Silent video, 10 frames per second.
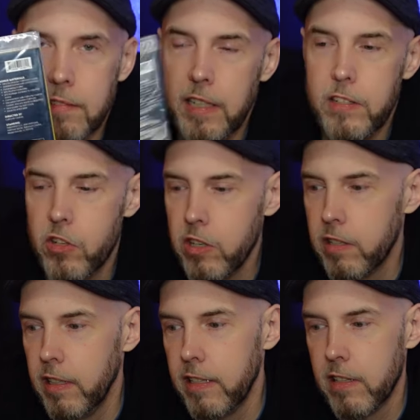it's
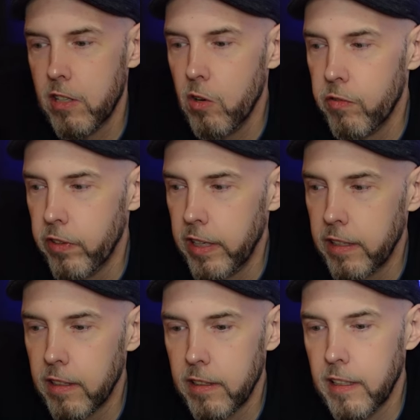just, it's so
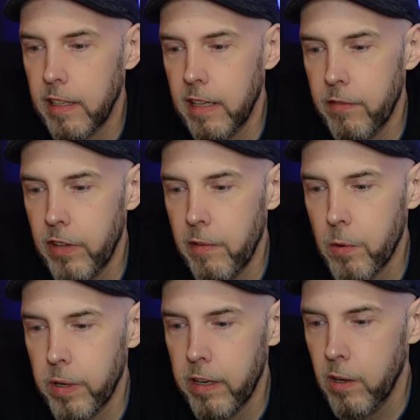fun. If you
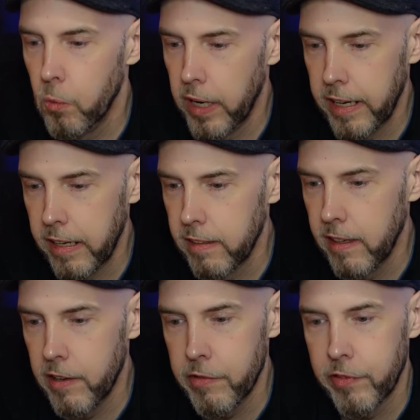ever want to know why I
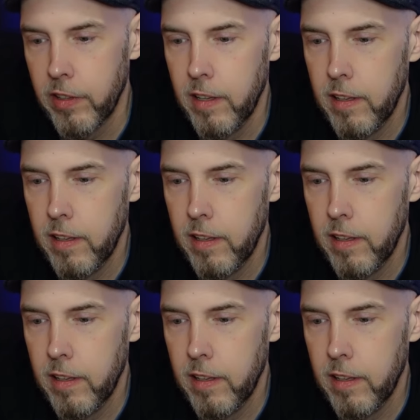love